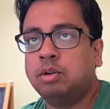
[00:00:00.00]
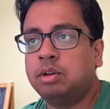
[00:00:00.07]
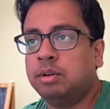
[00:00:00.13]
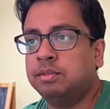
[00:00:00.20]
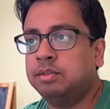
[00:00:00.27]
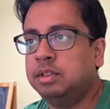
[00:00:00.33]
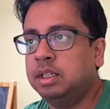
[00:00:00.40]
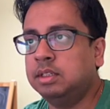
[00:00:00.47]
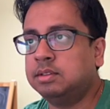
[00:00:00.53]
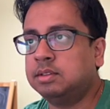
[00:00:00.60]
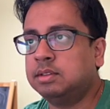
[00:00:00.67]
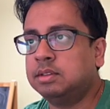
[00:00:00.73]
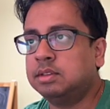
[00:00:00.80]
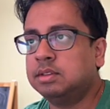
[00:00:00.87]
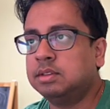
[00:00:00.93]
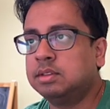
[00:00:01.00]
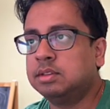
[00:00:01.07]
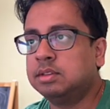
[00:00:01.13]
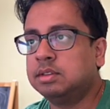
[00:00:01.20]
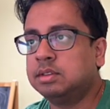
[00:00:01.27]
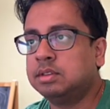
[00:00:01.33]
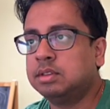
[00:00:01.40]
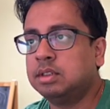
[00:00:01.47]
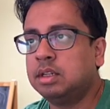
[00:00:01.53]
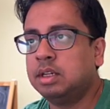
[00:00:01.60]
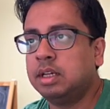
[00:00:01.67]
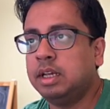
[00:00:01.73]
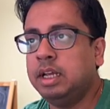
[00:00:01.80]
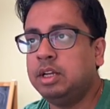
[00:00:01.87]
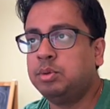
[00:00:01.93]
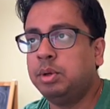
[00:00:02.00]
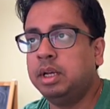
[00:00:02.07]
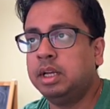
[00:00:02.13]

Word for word: of this, it will